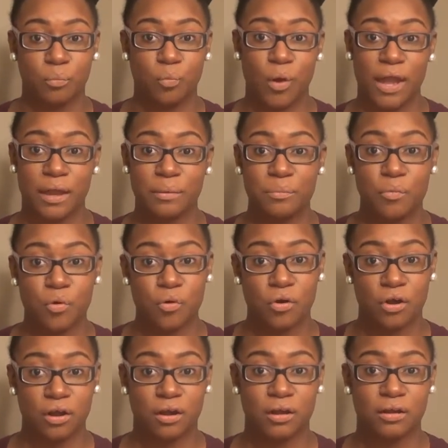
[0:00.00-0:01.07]
way
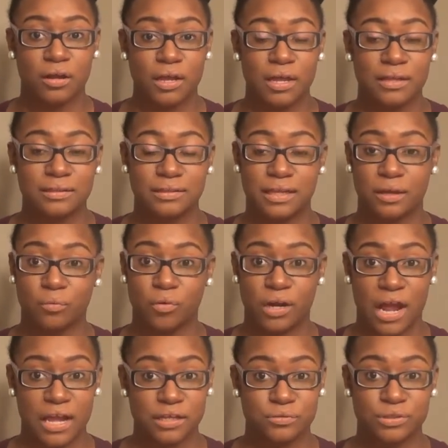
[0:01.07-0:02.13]
more than
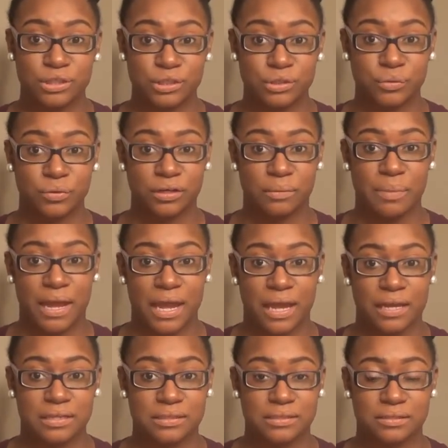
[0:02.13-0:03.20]
what I used to do in the
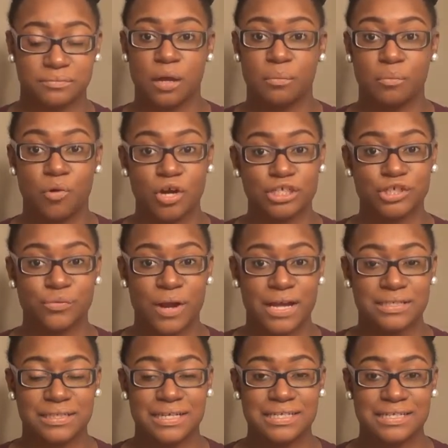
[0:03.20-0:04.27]
past.
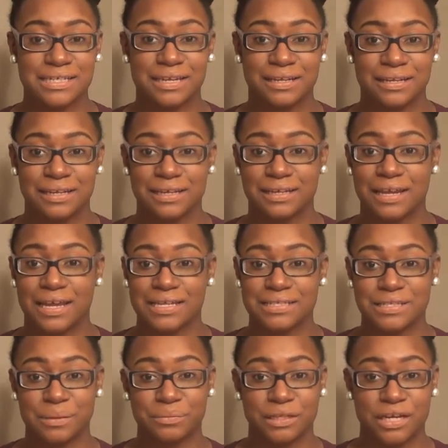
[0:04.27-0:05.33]
Moisturizing and sealing
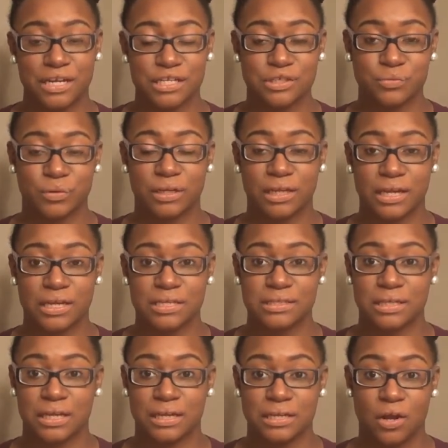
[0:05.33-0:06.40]
is something that is really
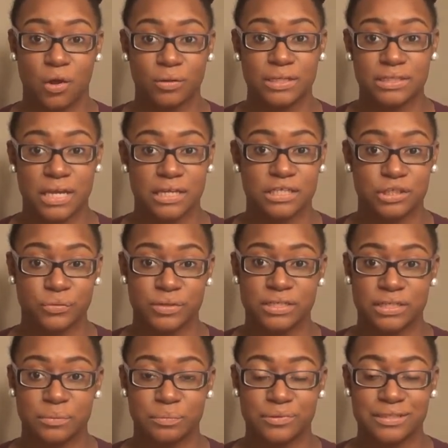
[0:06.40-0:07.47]
easy, and it only takes 3
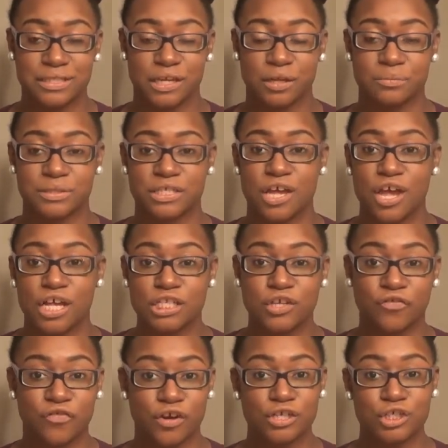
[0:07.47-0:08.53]
simple steps.
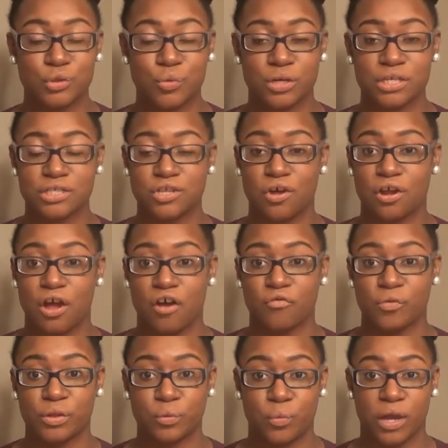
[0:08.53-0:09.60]
So first, you want to start
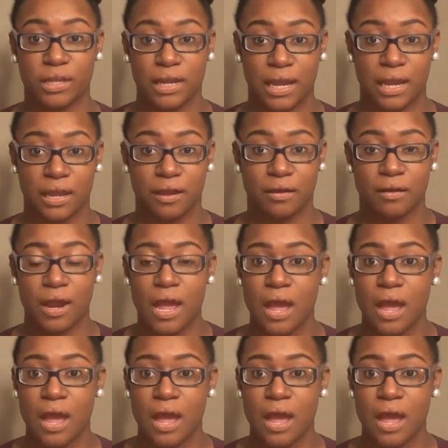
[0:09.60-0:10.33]
off with wet hair.